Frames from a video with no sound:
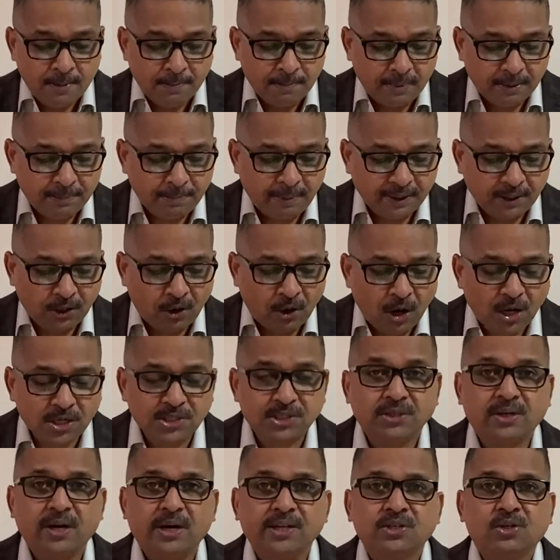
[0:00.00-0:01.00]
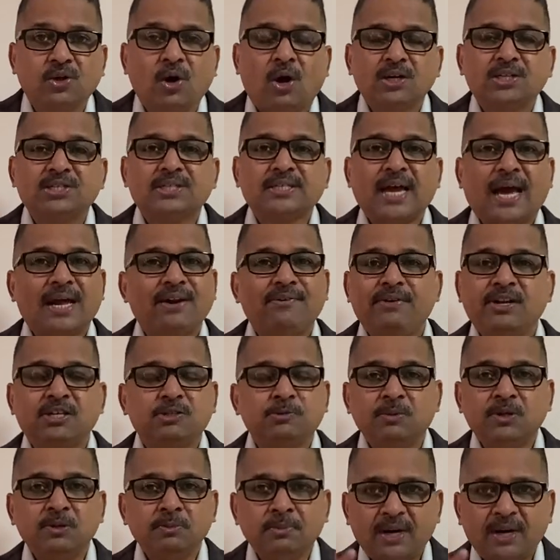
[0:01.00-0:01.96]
but by God's grace, God salvaged me.